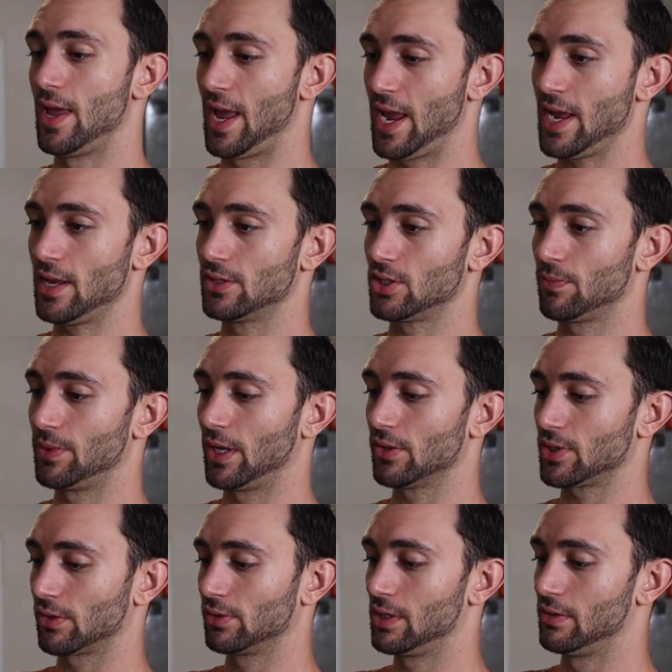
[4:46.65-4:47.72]
And something else
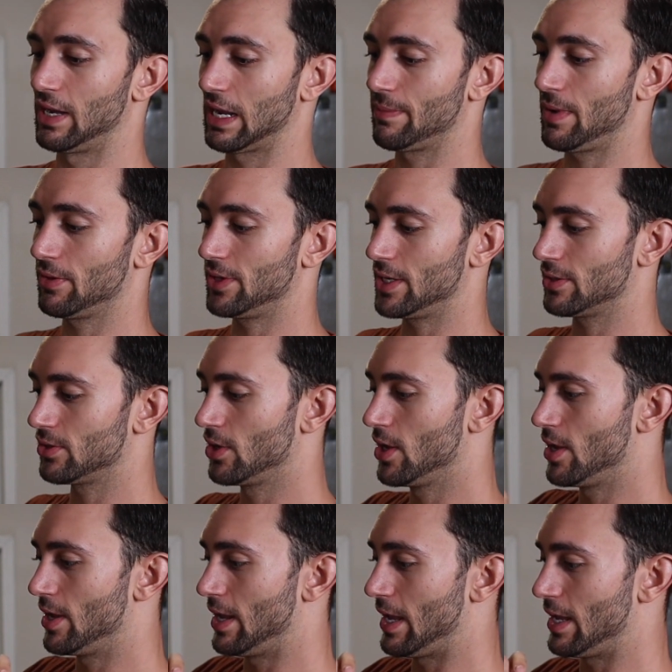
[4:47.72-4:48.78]
I really like about this
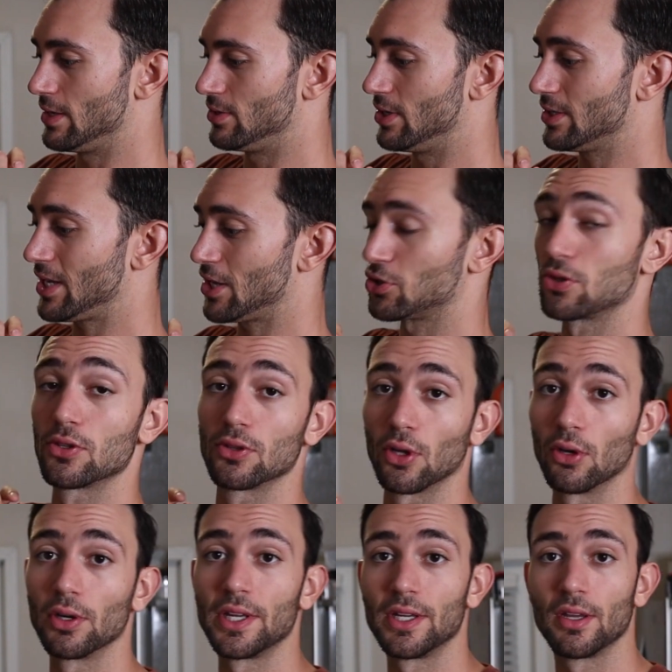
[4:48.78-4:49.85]
is this has
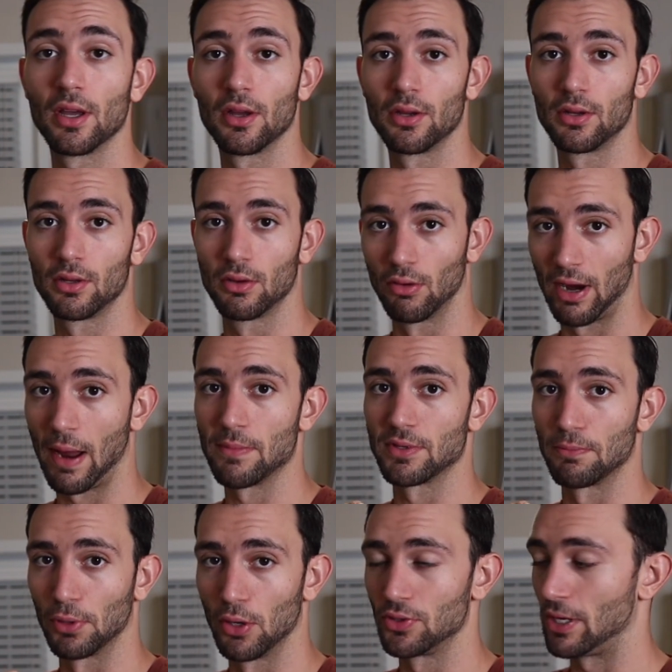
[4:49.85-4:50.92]
30 grams
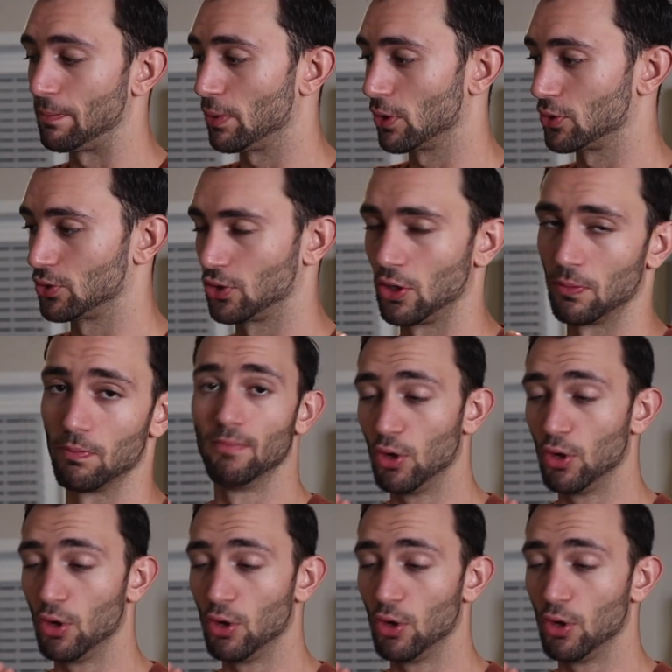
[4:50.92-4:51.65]
of protein per scoop.